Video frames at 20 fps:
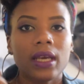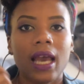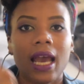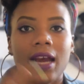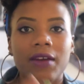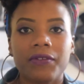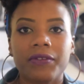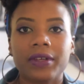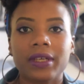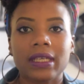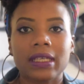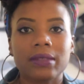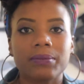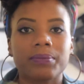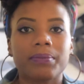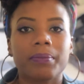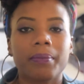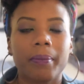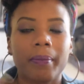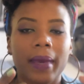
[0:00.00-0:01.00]
every
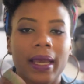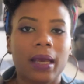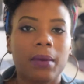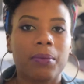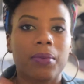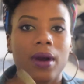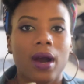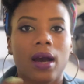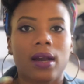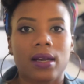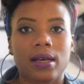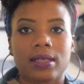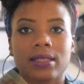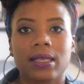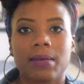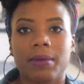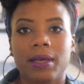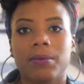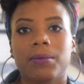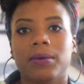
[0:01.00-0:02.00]
main products
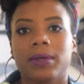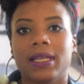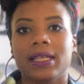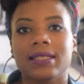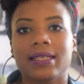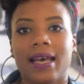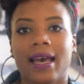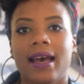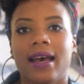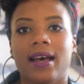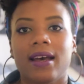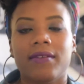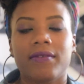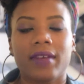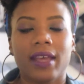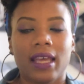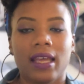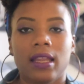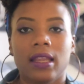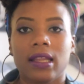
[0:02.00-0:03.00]
that people need to have
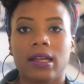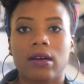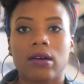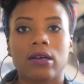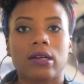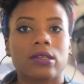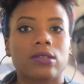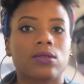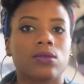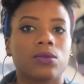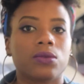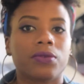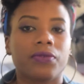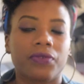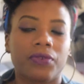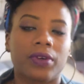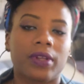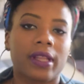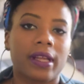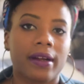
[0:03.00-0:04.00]
in their arsenal
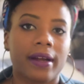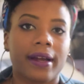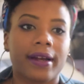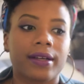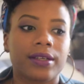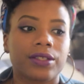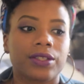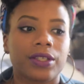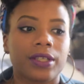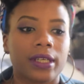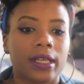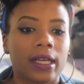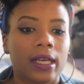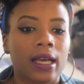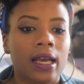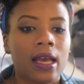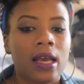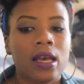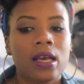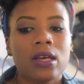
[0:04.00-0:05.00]
for their hair journey,